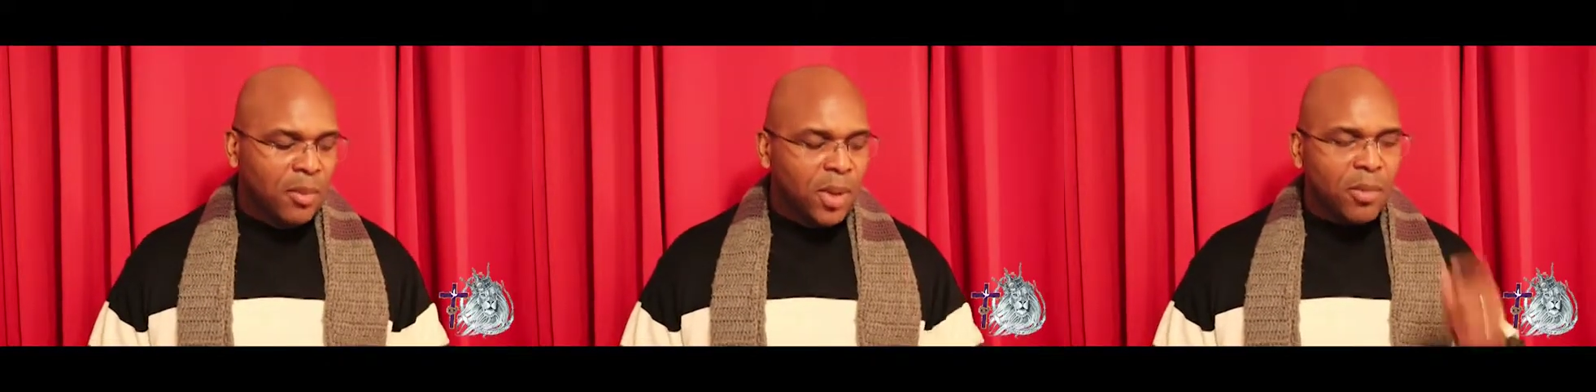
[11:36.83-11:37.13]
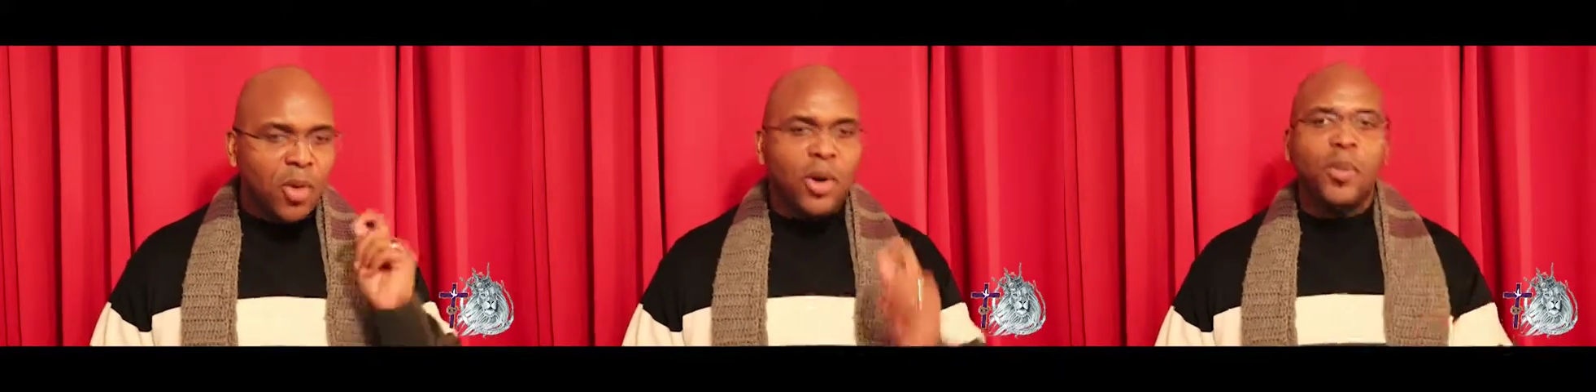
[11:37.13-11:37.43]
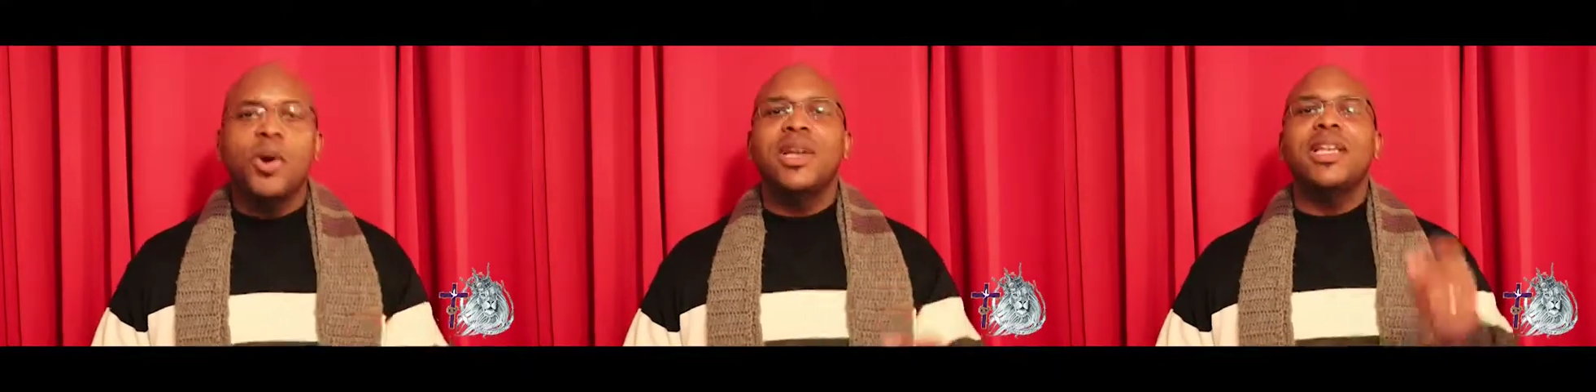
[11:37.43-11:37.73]
But more
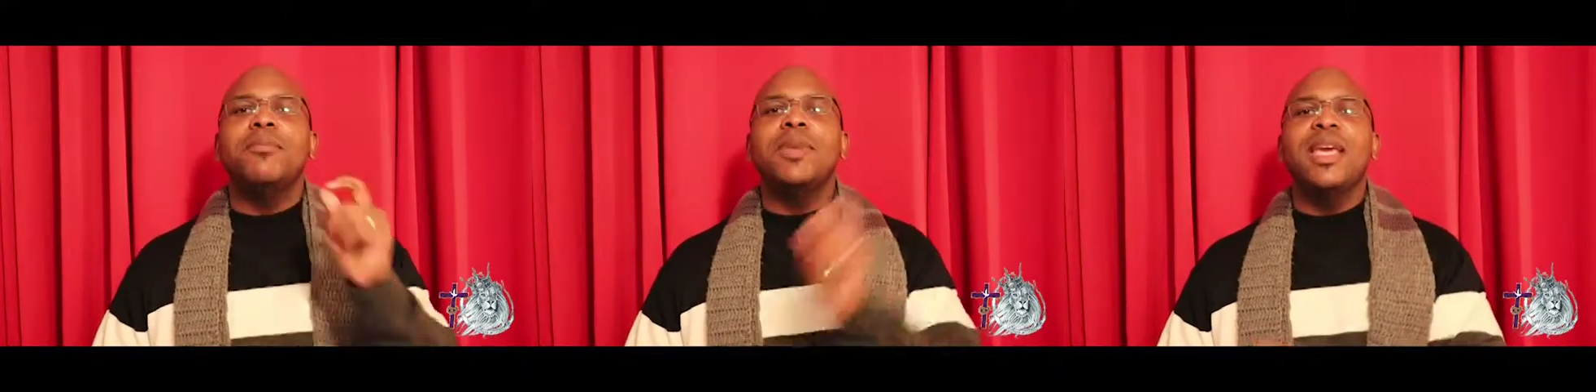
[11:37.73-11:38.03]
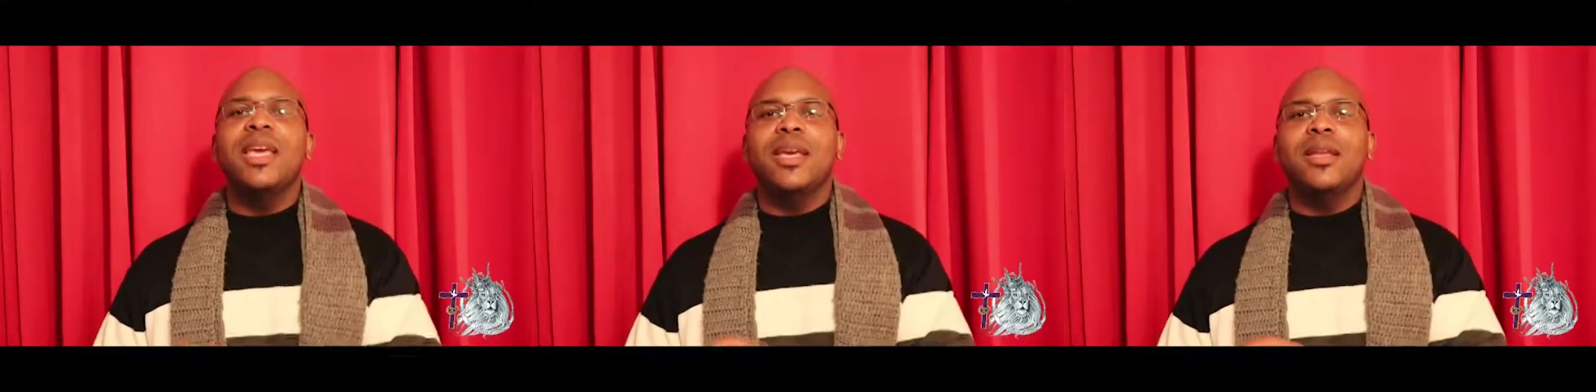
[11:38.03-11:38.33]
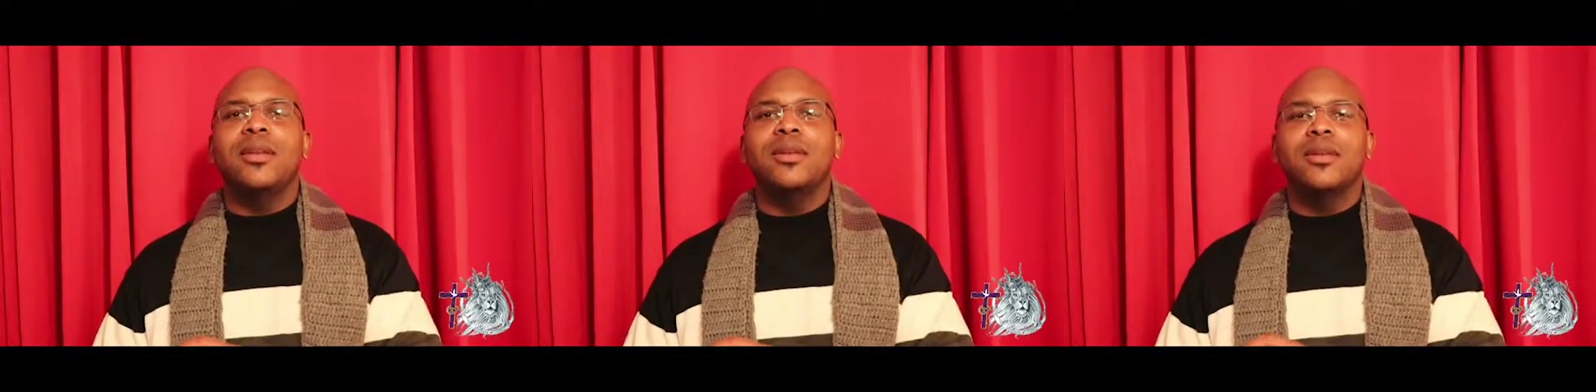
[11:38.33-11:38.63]
importantly,
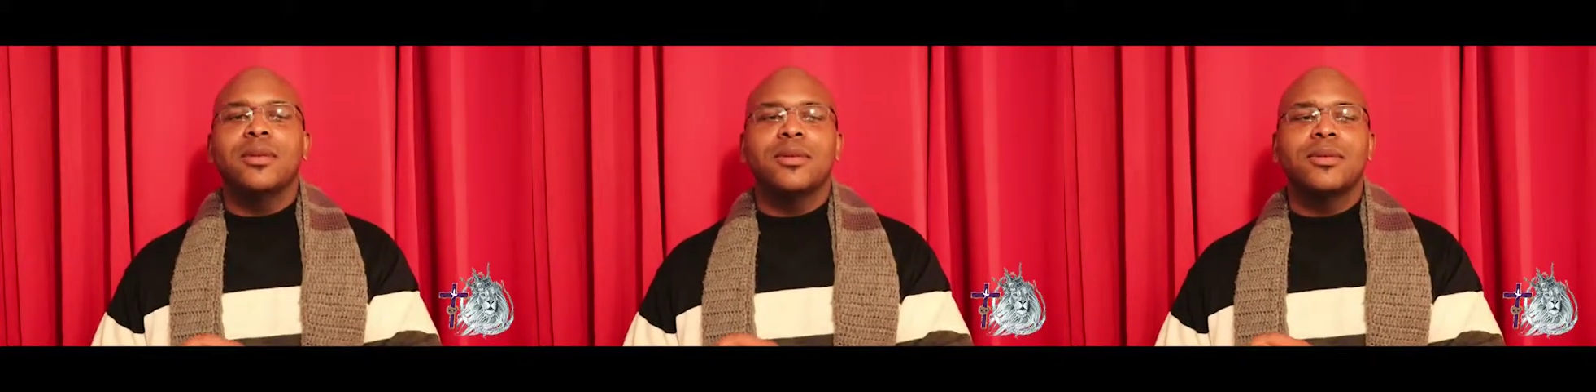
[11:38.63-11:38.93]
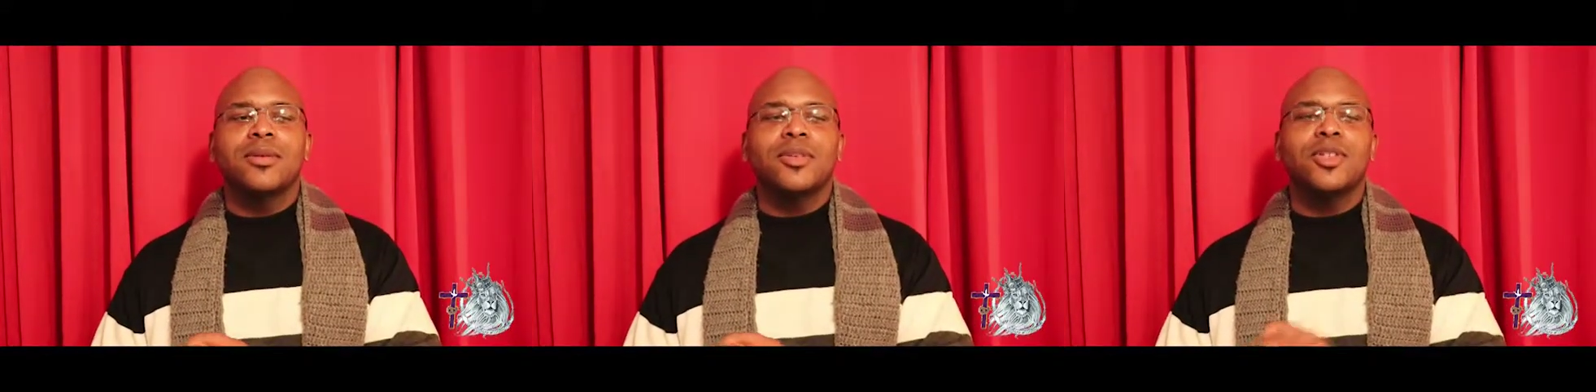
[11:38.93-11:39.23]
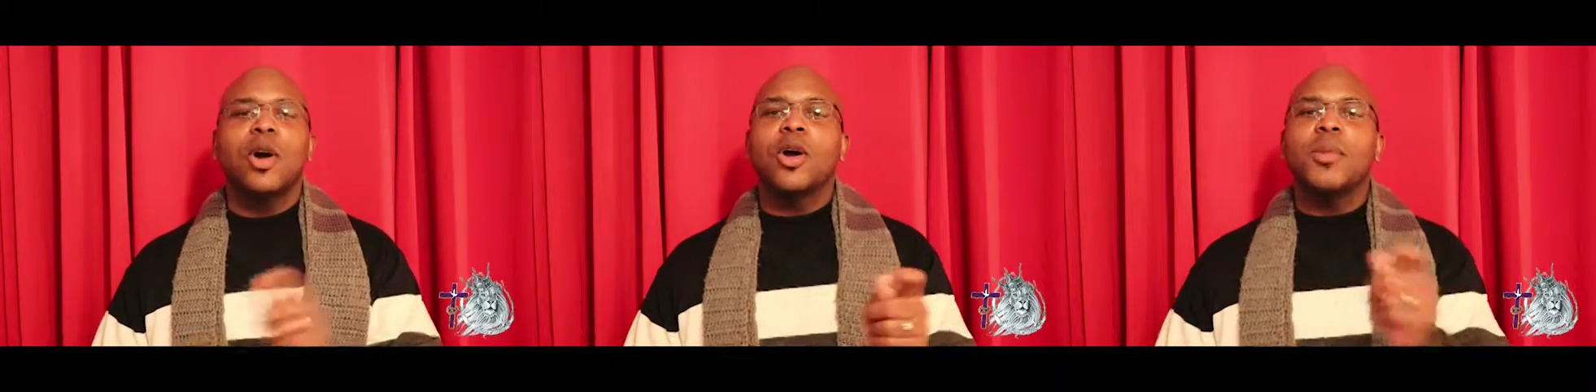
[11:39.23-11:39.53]
men
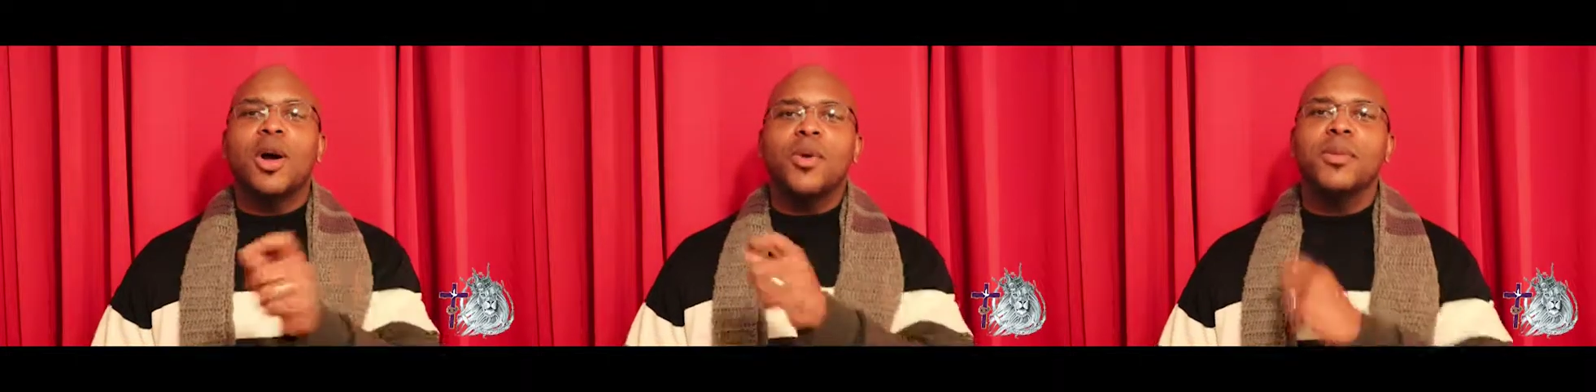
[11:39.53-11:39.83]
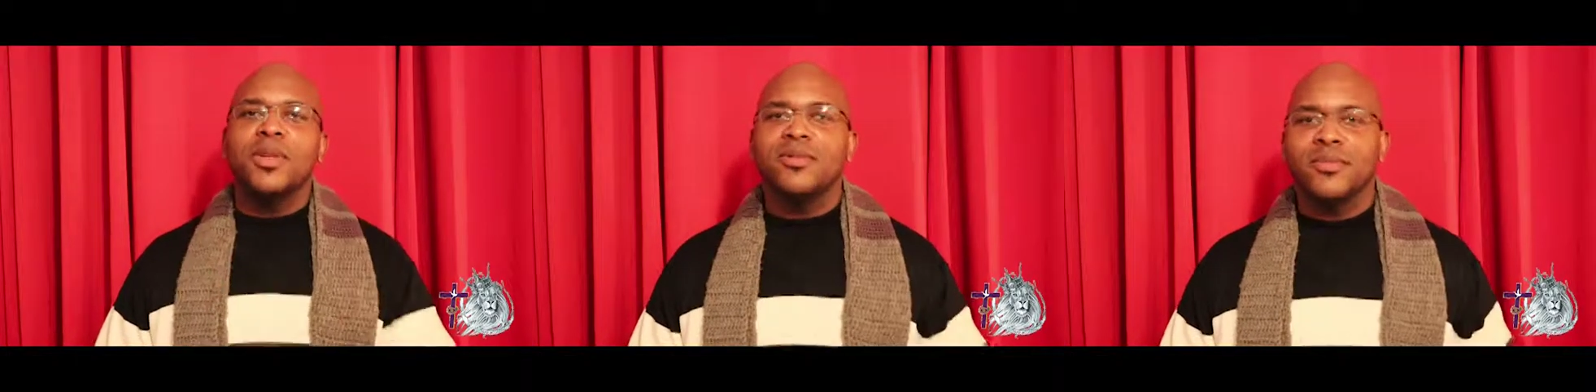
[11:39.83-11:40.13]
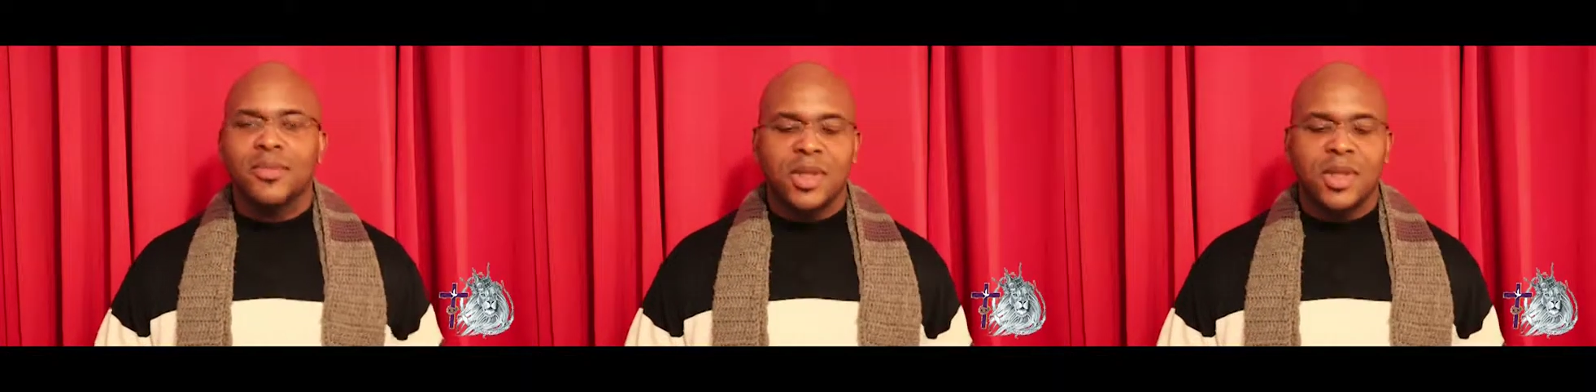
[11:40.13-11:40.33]
talk about women.